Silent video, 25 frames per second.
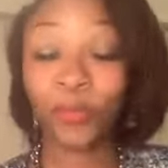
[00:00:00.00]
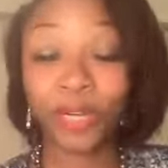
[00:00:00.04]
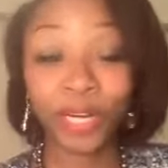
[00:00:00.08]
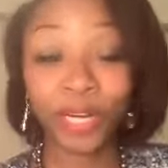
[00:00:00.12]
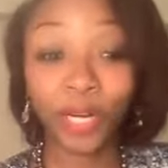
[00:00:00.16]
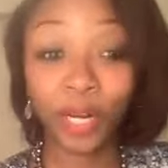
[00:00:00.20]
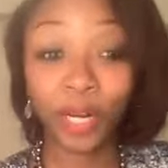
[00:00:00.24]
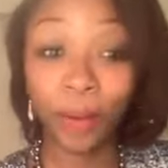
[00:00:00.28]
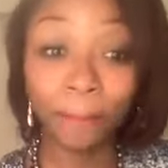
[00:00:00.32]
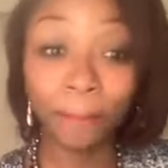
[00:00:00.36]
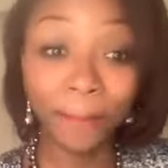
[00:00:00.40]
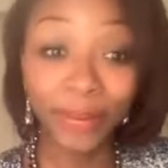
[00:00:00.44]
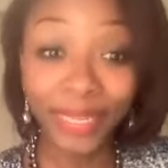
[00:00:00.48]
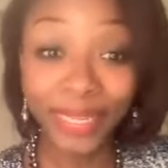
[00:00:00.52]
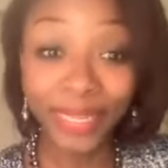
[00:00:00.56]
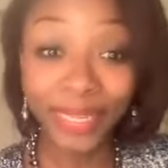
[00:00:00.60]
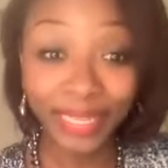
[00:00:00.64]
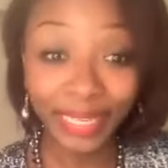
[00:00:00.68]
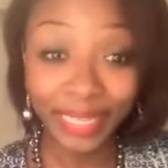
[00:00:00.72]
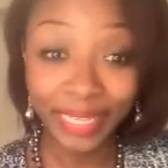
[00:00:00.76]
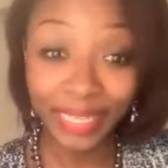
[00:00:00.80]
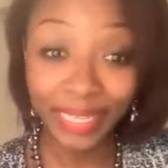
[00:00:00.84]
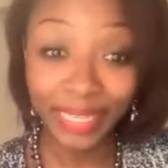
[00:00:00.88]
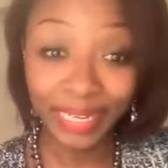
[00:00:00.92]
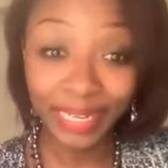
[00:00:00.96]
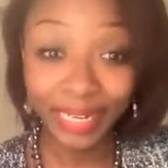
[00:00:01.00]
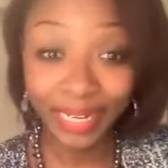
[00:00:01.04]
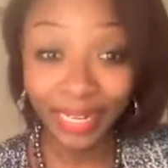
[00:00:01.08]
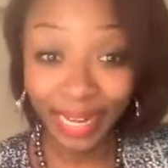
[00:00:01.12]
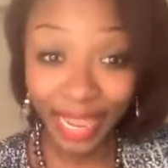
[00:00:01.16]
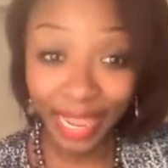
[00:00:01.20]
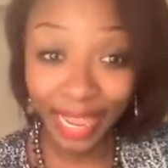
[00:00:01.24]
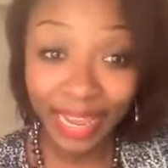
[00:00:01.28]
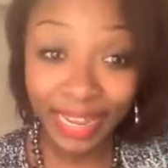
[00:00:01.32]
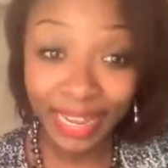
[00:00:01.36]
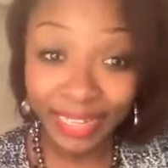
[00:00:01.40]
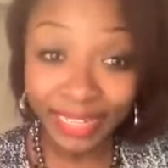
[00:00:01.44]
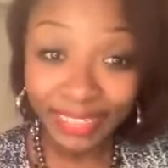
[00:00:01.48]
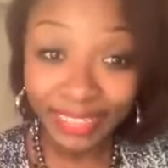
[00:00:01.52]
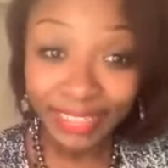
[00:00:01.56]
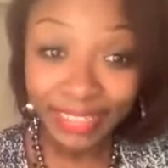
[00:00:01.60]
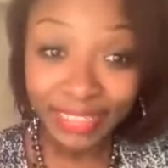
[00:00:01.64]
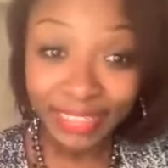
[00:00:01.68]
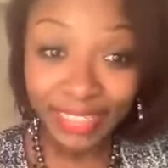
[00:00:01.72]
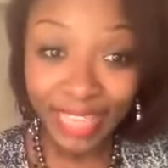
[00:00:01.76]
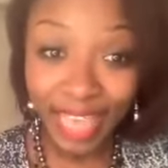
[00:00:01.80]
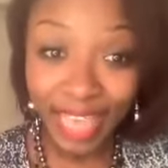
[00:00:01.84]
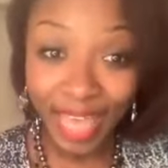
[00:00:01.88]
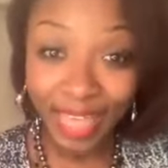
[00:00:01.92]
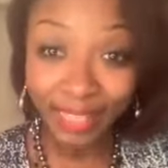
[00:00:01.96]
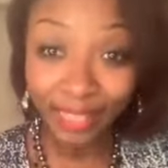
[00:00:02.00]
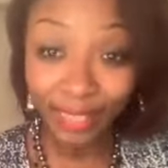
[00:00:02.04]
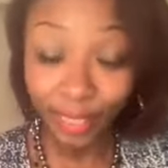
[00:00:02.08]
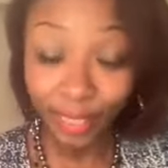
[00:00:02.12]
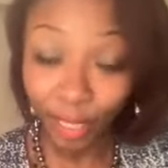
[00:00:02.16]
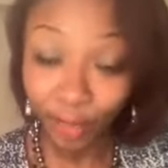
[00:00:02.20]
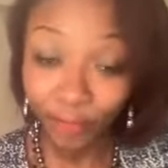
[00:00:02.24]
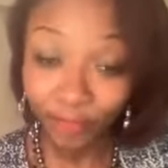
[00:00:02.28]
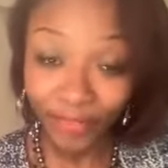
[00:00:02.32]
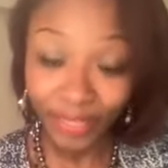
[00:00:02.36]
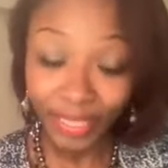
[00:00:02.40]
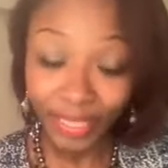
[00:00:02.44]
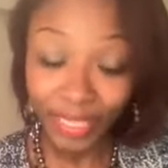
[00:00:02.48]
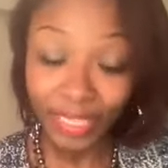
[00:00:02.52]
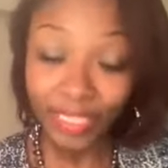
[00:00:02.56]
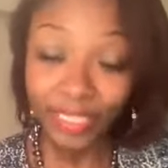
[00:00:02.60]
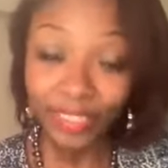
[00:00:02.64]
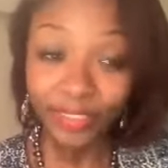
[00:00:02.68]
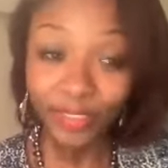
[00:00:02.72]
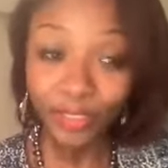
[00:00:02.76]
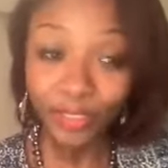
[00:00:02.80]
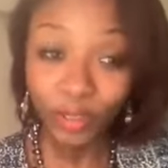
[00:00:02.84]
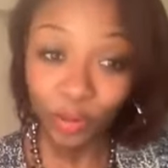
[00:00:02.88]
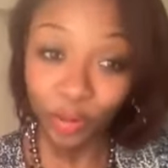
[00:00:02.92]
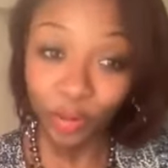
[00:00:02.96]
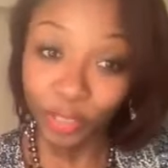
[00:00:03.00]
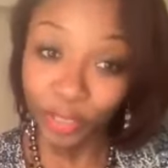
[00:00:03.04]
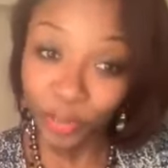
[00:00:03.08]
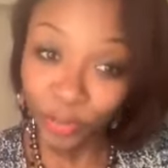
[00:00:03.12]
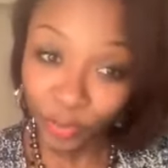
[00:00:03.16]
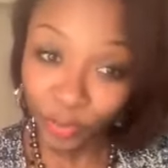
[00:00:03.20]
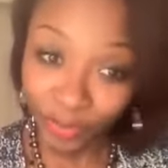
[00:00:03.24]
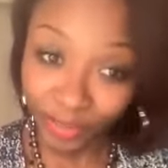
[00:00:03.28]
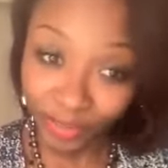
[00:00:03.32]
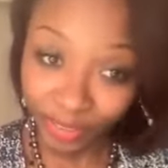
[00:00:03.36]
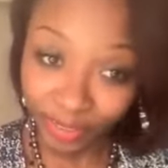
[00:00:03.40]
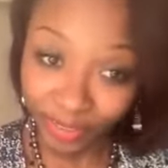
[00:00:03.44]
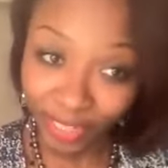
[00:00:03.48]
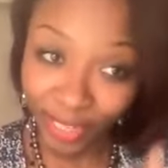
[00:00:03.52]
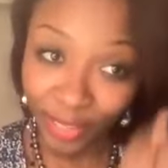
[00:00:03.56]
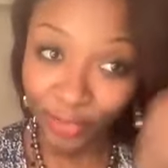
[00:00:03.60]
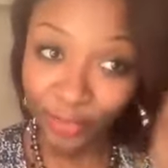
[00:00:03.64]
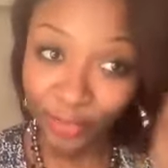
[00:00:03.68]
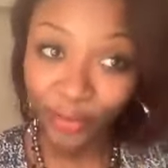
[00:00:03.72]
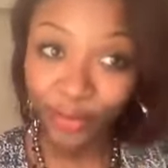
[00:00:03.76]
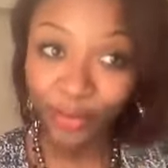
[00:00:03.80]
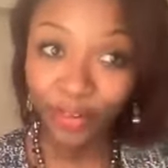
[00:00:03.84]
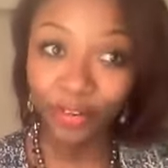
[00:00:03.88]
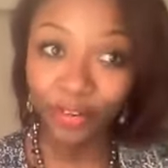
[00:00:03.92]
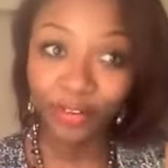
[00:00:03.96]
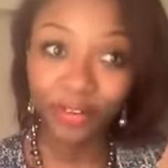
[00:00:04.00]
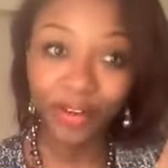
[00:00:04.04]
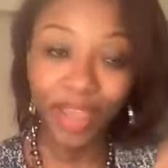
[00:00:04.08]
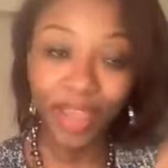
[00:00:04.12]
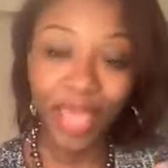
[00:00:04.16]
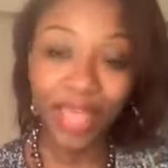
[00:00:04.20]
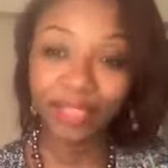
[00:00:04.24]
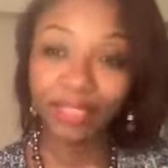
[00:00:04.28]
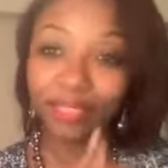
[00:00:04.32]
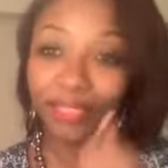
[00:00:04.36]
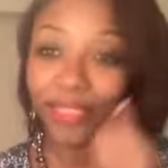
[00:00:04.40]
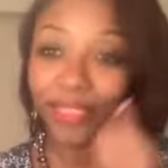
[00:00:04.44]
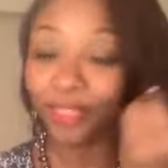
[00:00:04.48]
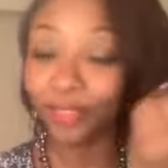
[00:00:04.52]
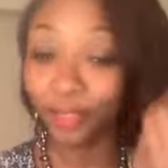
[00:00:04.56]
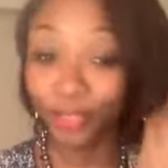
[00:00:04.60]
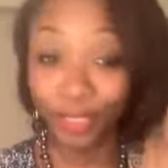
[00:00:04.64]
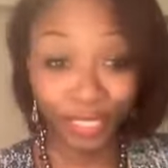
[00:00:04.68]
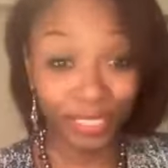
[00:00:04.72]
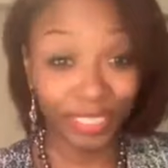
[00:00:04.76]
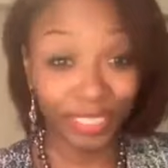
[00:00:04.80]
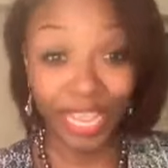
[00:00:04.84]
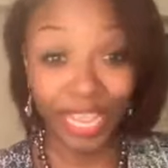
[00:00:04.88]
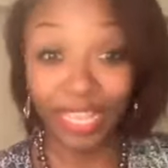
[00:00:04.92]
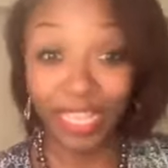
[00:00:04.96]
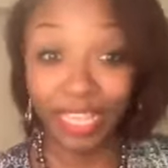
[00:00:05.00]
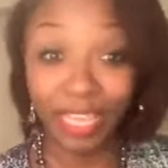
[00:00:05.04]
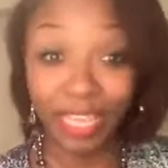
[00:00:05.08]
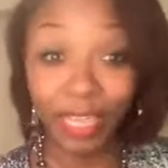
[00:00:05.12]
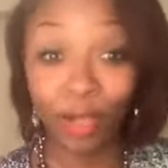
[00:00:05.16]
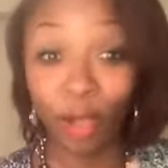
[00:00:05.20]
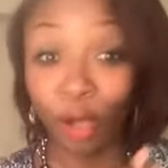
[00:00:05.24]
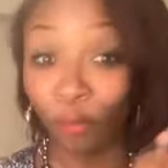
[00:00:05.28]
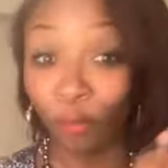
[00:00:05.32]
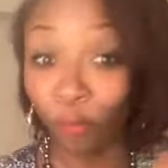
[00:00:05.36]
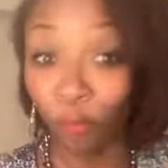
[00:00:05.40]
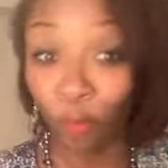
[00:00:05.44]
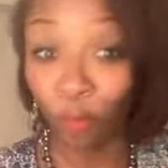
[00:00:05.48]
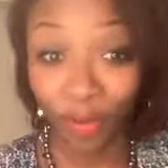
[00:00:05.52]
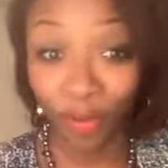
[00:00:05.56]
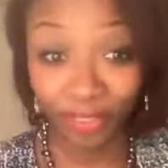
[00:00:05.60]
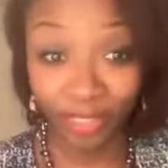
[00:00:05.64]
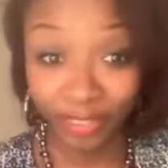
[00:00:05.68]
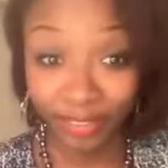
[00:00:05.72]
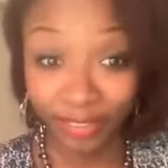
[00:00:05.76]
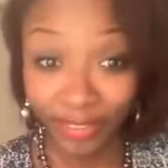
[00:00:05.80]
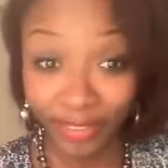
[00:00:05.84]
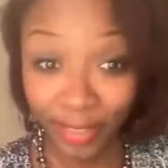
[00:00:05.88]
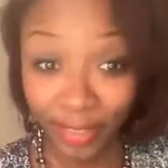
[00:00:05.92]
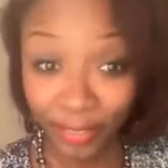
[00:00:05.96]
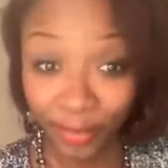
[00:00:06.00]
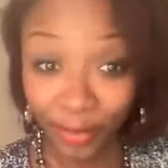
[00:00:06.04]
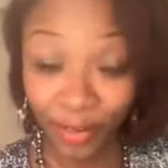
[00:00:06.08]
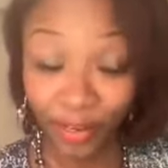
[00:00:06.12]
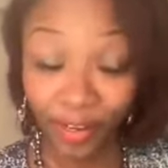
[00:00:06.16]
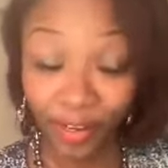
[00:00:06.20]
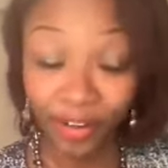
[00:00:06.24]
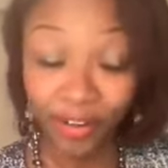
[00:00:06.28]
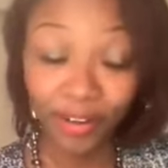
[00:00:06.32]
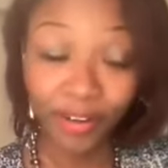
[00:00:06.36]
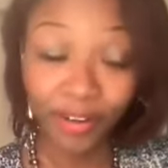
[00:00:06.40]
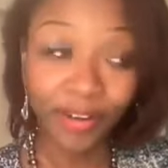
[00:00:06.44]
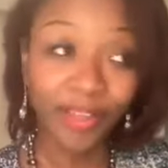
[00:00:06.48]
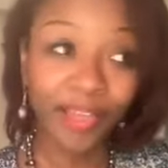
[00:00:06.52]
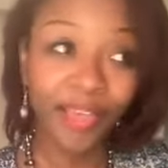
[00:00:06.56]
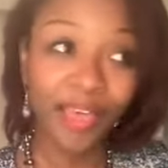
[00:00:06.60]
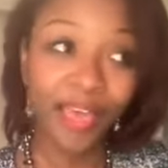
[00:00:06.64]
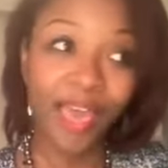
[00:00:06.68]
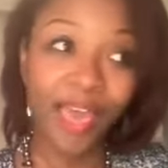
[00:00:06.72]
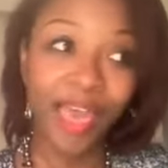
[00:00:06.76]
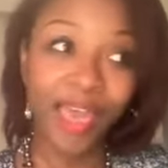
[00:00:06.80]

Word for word: we're completely aligned and loving towards one another and understanding of one yes. another yep.